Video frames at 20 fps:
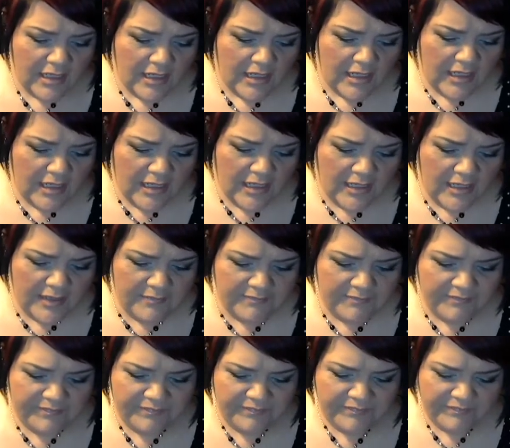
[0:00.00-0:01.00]
um
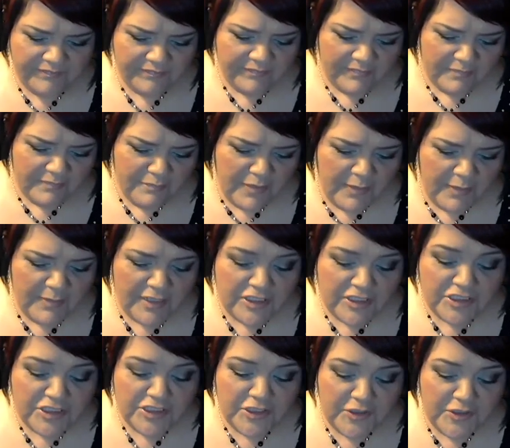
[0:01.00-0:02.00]
but I'm going to
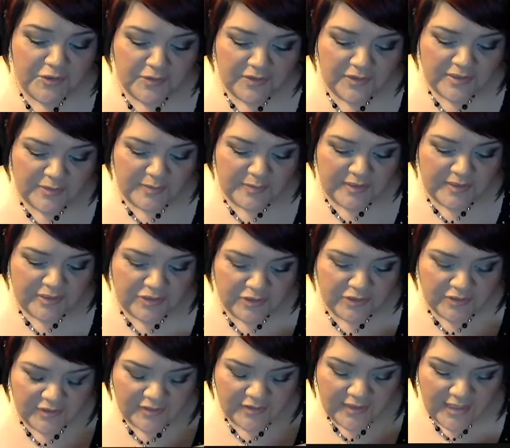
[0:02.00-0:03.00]
show you this
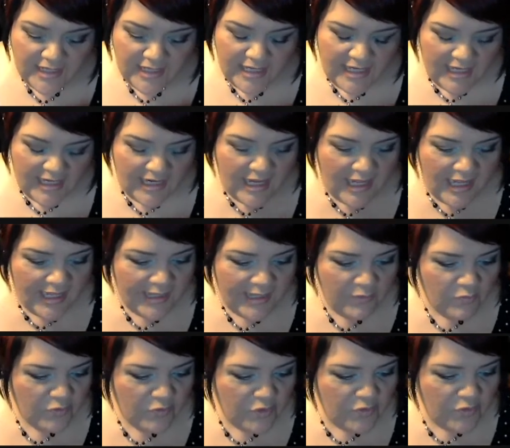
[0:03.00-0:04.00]
picture. And I,
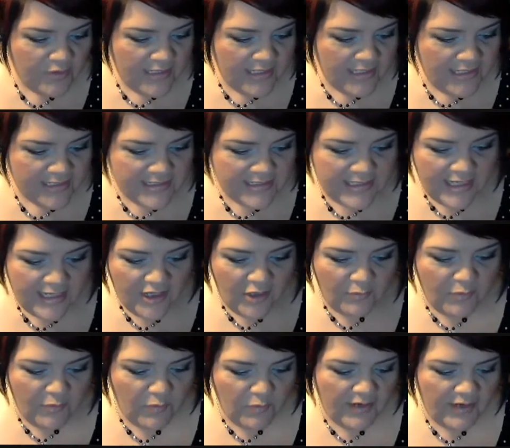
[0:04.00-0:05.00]
you can't tell,
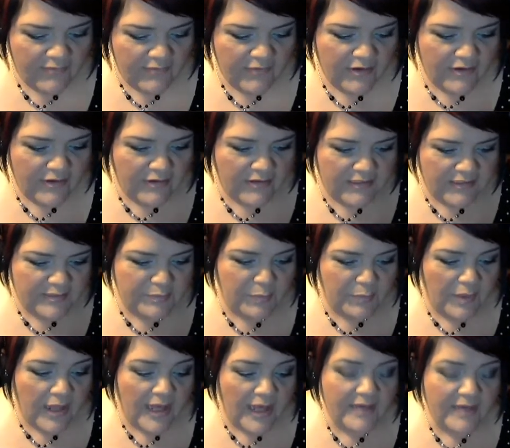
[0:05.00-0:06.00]
but what I've got on is
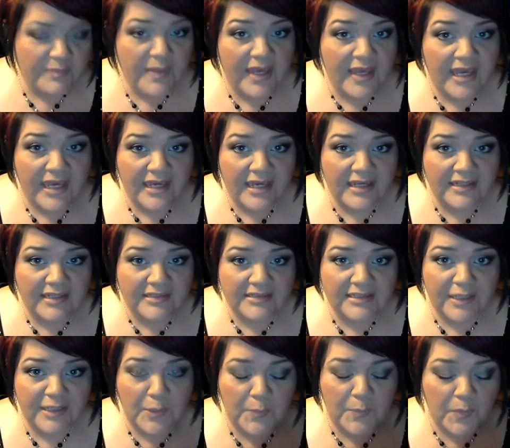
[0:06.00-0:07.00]
black pants,
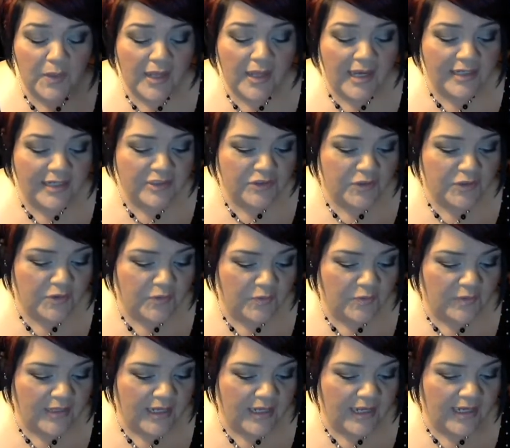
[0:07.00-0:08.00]
like a black
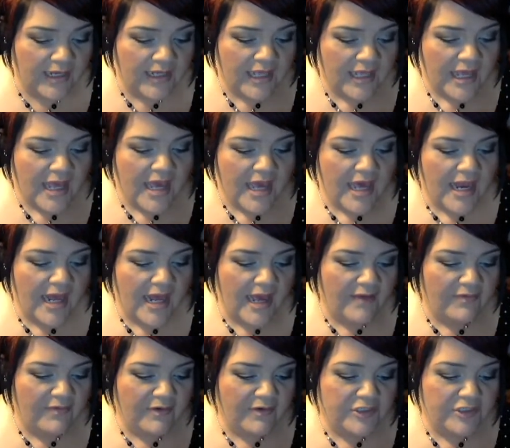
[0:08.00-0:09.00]
turtleneck. I
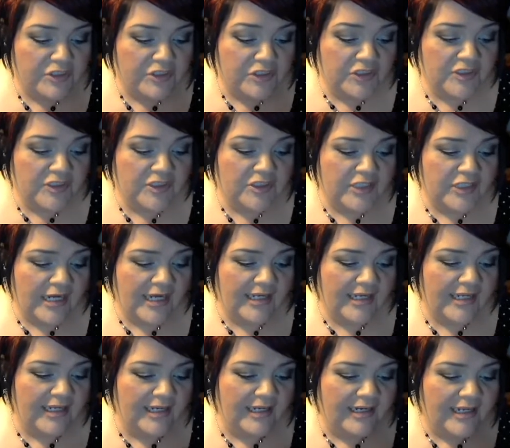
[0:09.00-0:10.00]
have on a jean
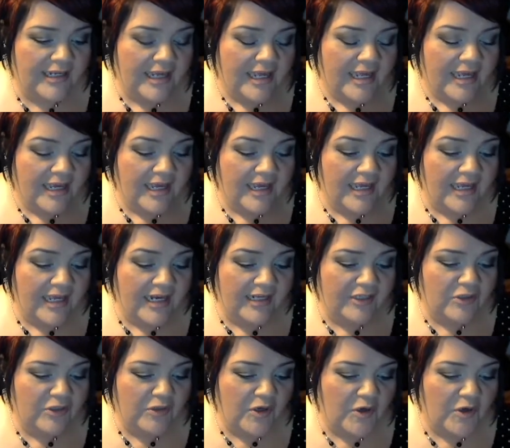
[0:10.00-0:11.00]
jacket. And,
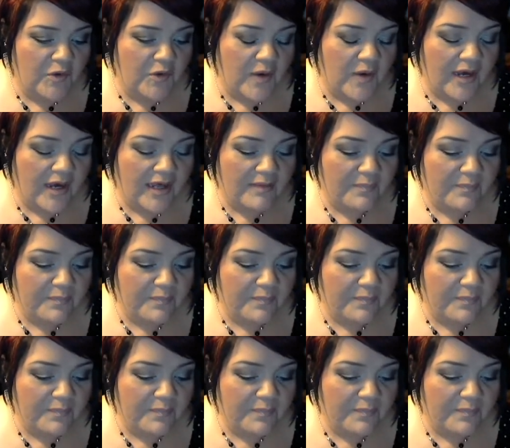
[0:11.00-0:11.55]
you know, I,